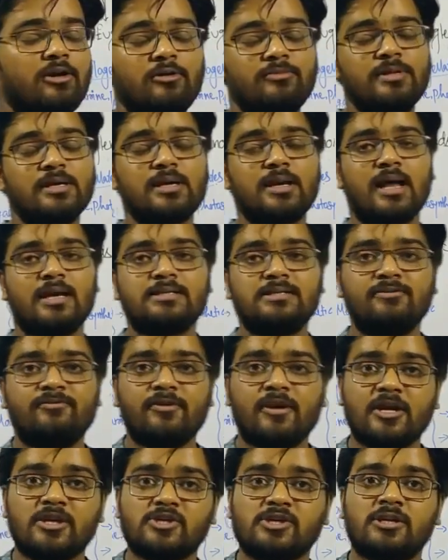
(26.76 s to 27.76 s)
of the
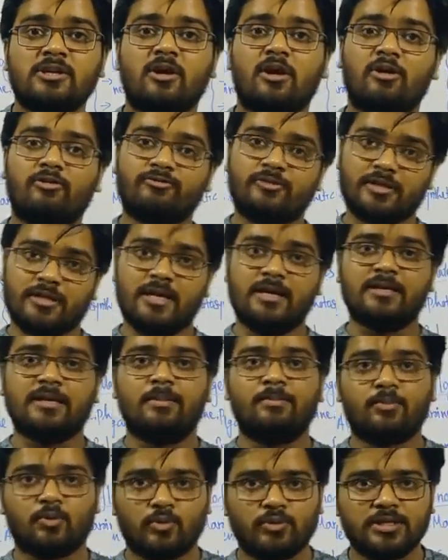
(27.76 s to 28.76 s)
classification of the
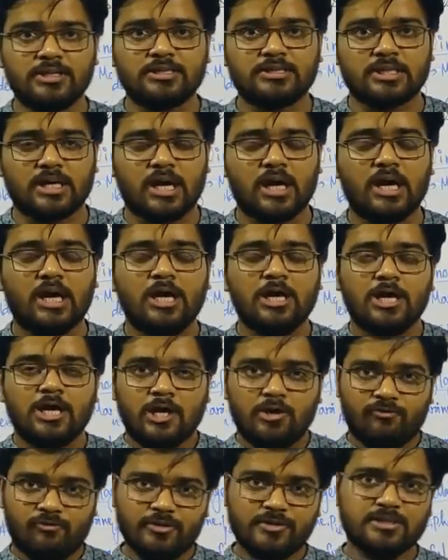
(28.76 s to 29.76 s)
kingdom Protista,
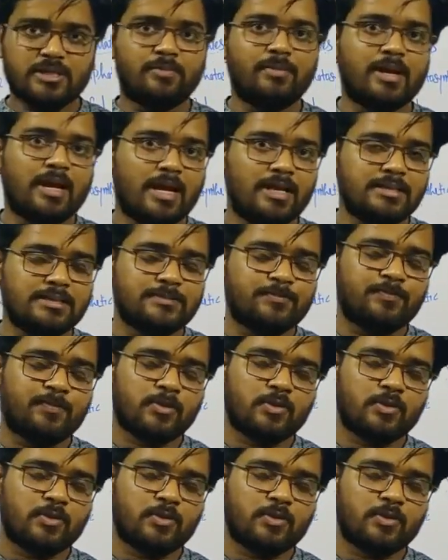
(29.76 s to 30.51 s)
if we summarize,